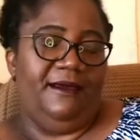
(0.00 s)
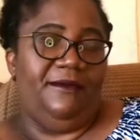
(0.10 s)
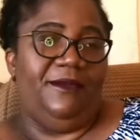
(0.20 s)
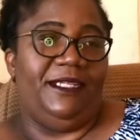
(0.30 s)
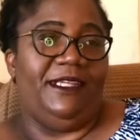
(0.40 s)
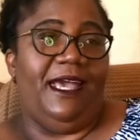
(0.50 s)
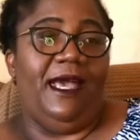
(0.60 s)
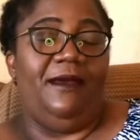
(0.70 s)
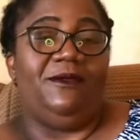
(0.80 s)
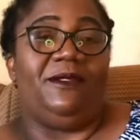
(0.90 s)
But
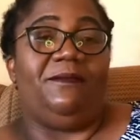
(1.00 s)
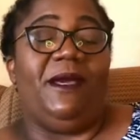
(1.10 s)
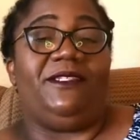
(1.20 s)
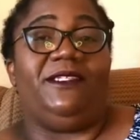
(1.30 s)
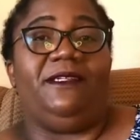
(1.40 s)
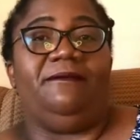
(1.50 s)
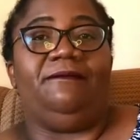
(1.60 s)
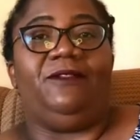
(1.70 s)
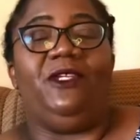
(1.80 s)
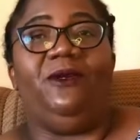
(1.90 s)
armed with passion,
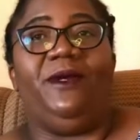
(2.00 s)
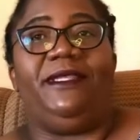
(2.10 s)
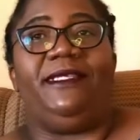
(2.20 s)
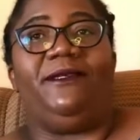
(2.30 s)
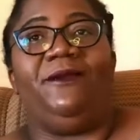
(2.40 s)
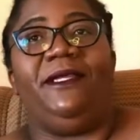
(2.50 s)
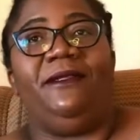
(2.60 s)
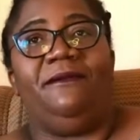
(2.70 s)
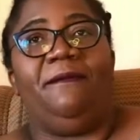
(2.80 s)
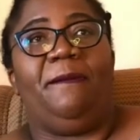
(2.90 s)
you know where there's a
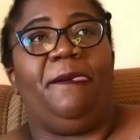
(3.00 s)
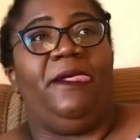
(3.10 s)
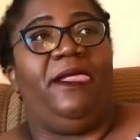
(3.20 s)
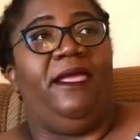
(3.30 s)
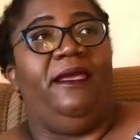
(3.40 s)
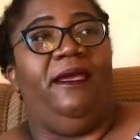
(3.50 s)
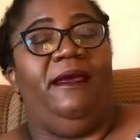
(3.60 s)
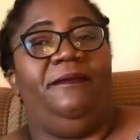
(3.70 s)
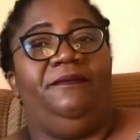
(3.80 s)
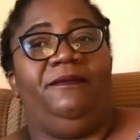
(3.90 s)
wheel,
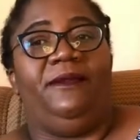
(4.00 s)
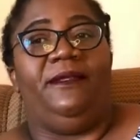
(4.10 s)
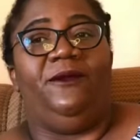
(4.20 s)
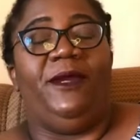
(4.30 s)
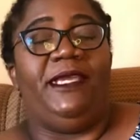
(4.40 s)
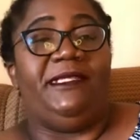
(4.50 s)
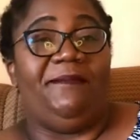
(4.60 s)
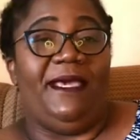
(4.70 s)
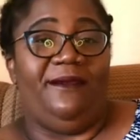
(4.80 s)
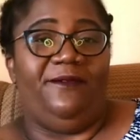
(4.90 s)
the way is
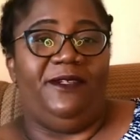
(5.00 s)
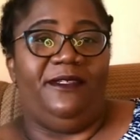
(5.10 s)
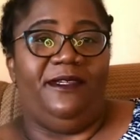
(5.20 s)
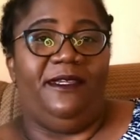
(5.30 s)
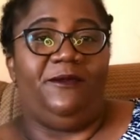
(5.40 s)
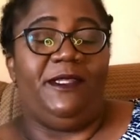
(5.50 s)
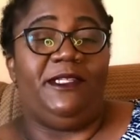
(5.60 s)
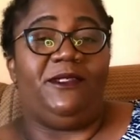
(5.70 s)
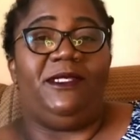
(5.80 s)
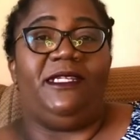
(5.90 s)
paved. And when the
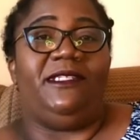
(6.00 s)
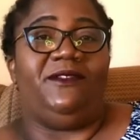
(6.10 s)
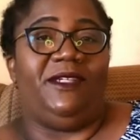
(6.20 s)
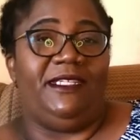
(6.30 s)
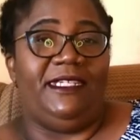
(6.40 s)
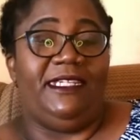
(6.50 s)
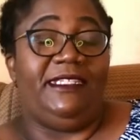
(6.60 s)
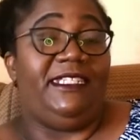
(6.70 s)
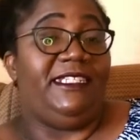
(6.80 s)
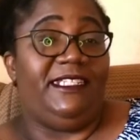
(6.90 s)
student is ready, a
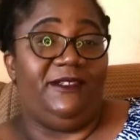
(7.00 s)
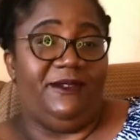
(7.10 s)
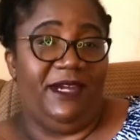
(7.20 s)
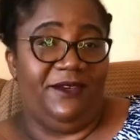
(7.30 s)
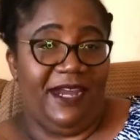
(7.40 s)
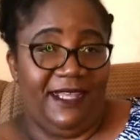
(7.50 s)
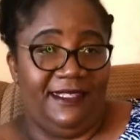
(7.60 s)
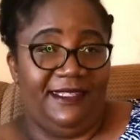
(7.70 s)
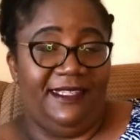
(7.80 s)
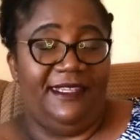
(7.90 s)
teacher will
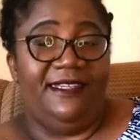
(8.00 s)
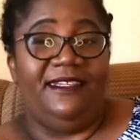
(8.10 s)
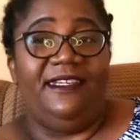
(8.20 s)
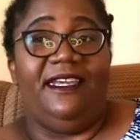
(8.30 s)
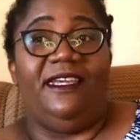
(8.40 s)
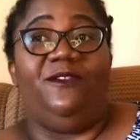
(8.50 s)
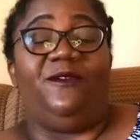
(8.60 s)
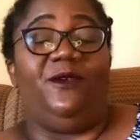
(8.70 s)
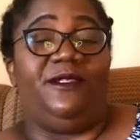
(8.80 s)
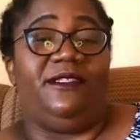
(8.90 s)
arise. And of
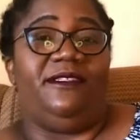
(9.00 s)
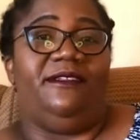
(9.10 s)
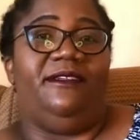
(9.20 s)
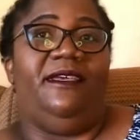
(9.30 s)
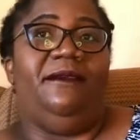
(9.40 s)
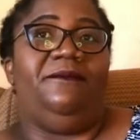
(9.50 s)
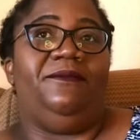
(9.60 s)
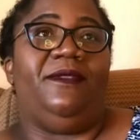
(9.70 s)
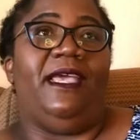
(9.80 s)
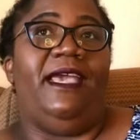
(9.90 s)
course, I
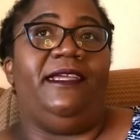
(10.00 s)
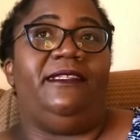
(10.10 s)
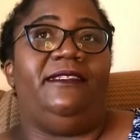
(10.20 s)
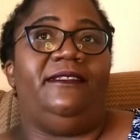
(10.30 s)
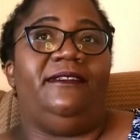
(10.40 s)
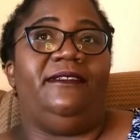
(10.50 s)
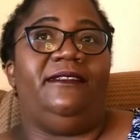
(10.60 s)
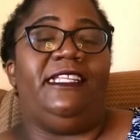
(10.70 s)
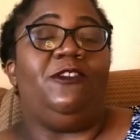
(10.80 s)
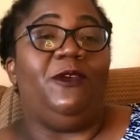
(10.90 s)
had
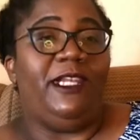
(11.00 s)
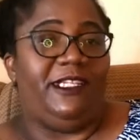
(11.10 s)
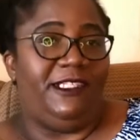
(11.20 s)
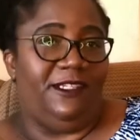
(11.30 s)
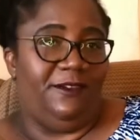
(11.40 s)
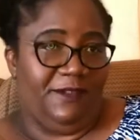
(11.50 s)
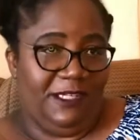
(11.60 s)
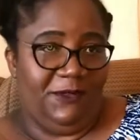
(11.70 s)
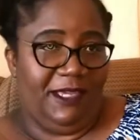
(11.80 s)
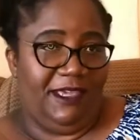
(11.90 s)
the knowledge of
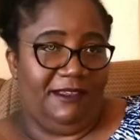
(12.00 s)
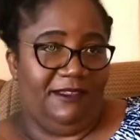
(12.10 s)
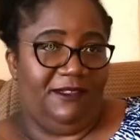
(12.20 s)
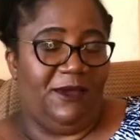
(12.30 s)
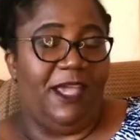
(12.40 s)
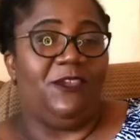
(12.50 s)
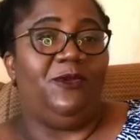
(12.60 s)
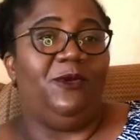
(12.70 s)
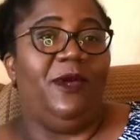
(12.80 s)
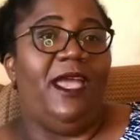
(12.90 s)
networking. So I
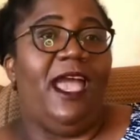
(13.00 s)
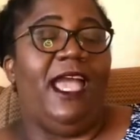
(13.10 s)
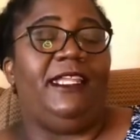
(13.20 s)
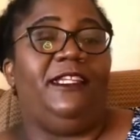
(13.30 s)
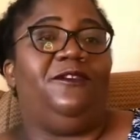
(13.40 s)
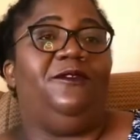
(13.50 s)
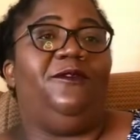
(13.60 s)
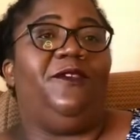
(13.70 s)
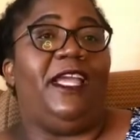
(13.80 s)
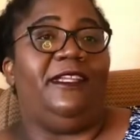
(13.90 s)
knew I needed to
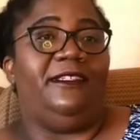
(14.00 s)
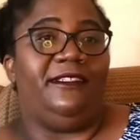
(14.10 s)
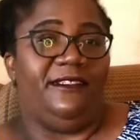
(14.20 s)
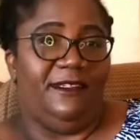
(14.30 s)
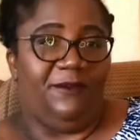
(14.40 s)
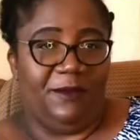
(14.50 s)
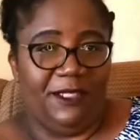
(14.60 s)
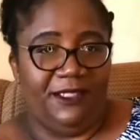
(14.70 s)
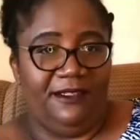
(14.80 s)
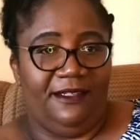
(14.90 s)
find
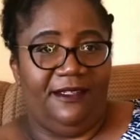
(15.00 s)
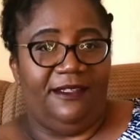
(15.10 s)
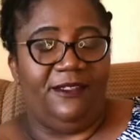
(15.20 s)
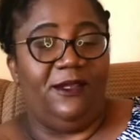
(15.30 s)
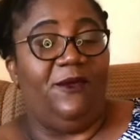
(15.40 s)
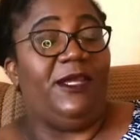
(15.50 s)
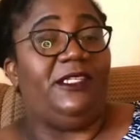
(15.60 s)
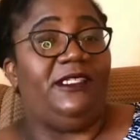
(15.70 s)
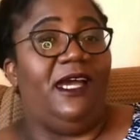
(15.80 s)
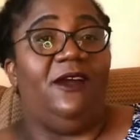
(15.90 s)
information. So I
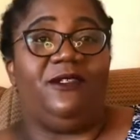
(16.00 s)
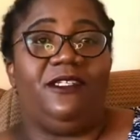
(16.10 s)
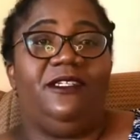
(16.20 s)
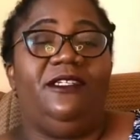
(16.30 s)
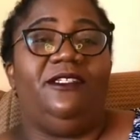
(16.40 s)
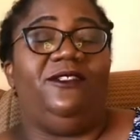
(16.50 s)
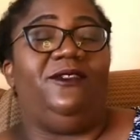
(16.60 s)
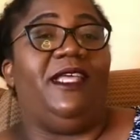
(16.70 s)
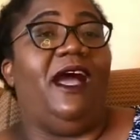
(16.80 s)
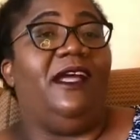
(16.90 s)
went out to
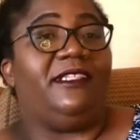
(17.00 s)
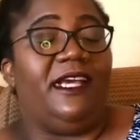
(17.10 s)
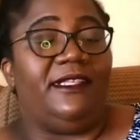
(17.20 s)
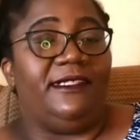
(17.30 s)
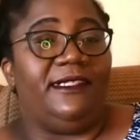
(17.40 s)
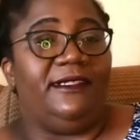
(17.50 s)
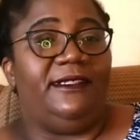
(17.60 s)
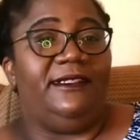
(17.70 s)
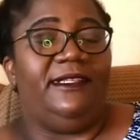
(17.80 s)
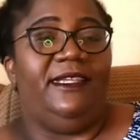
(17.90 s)
the art
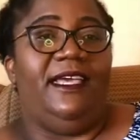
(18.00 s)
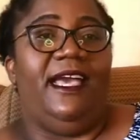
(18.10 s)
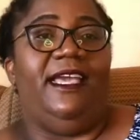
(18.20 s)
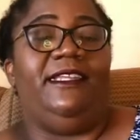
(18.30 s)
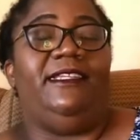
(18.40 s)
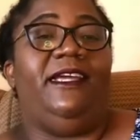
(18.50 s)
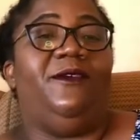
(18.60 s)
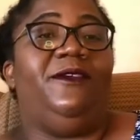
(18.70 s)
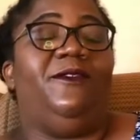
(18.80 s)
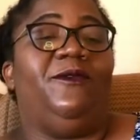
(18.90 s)
council. I
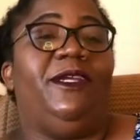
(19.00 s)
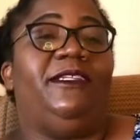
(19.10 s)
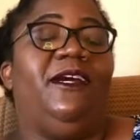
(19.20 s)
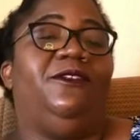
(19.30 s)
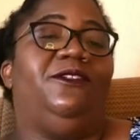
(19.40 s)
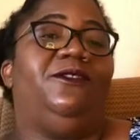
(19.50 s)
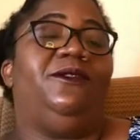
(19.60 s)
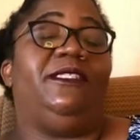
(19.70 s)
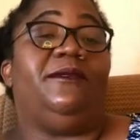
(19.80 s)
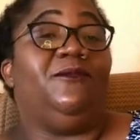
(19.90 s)
even went out to
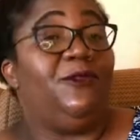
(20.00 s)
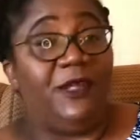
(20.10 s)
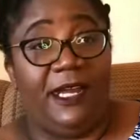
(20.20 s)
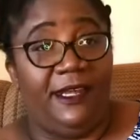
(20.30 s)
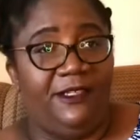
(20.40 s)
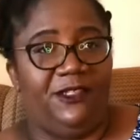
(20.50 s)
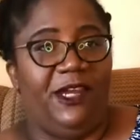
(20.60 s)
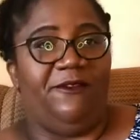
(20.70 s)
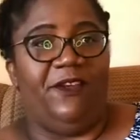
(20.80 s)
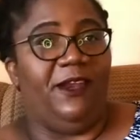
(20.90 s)
Zimura to try
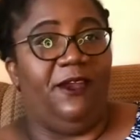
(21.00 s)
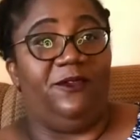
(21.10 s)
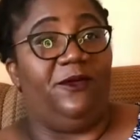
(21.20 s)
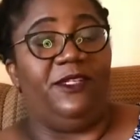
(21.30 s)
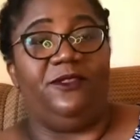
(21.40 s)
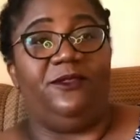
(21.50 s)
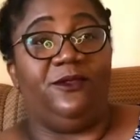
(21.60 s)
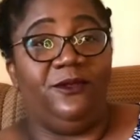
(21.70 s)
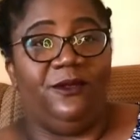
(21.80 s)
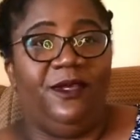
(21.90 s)
and find out what to
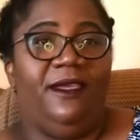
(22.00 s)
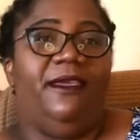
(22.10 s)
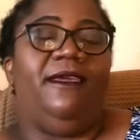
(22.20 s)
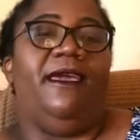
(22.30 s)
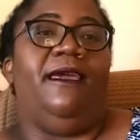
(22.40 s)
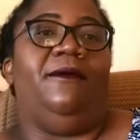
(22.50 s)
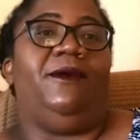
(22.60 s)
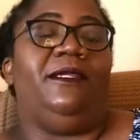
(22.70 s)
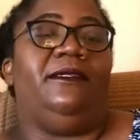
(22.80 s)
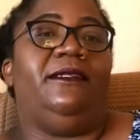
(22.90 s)
do
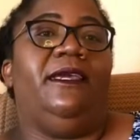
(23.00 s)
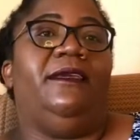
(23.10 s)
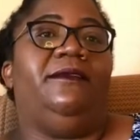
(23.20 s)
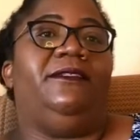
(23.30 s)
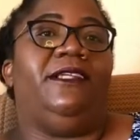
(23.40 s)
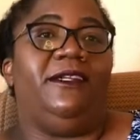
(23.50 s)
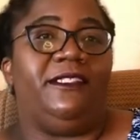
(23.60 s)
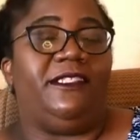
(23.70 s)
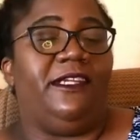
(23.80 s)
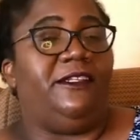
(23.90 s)
when a child
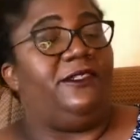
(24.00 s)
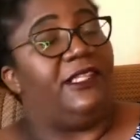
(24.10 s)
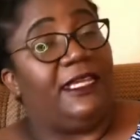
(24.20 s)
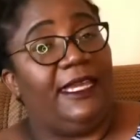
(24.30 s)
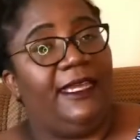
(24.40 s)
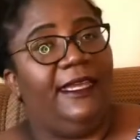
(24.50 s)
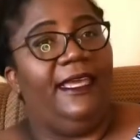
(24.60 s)
started singing.